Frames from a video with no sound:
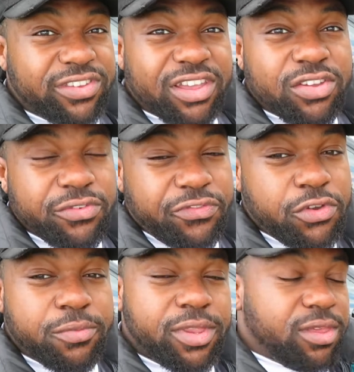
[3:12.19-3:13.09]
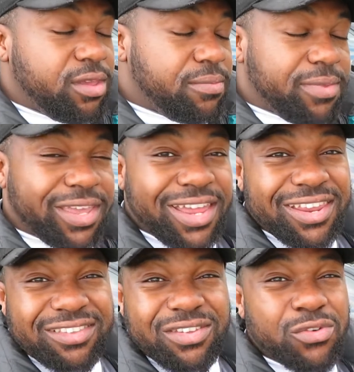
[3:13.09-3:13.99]
I couldn't film at the
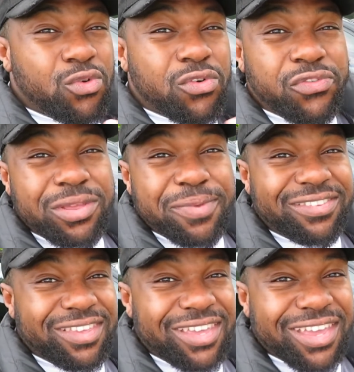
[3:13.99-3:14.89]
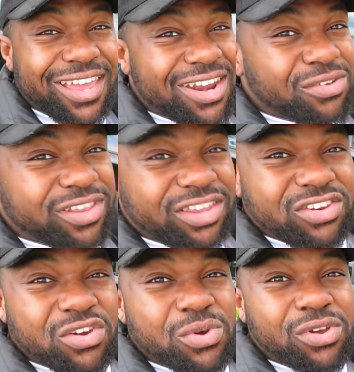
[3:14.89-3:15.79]
mechanics, they were awfully busy, and I was like, you
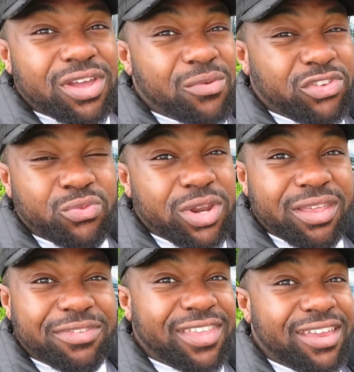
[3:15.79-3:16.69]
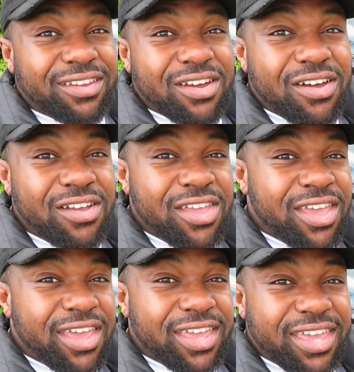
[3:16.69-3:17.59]
know what, I would just want them to take the car
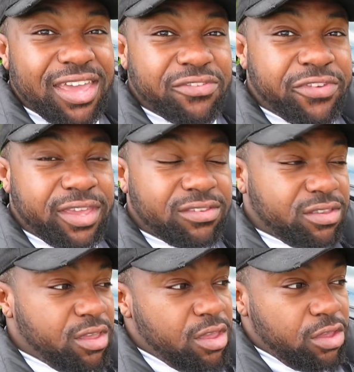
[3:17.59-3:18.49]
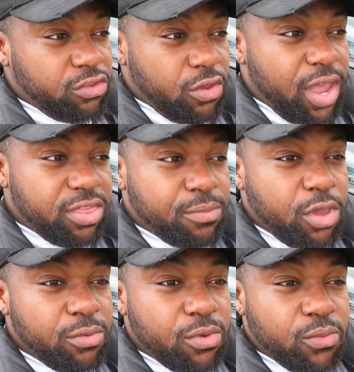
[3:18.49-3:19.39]
and get it fixed. So at the
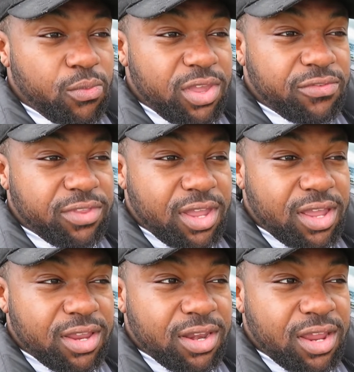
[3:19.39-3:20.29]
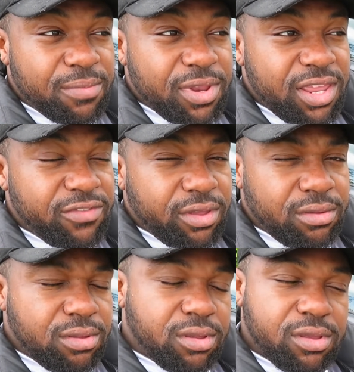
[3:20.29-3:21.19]
moment we've done, I believe,
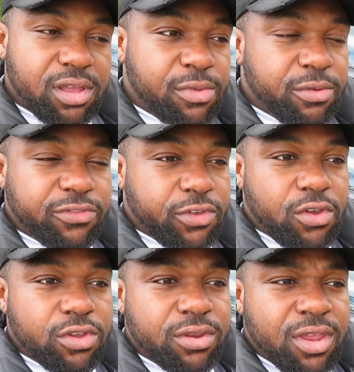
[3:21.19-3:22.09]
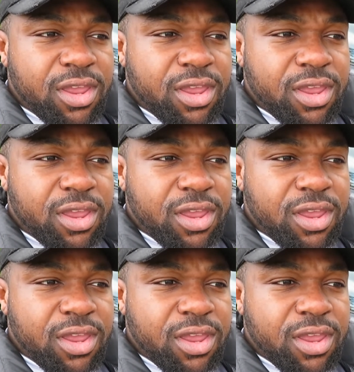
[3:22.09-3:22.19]
I'm almost forgotten,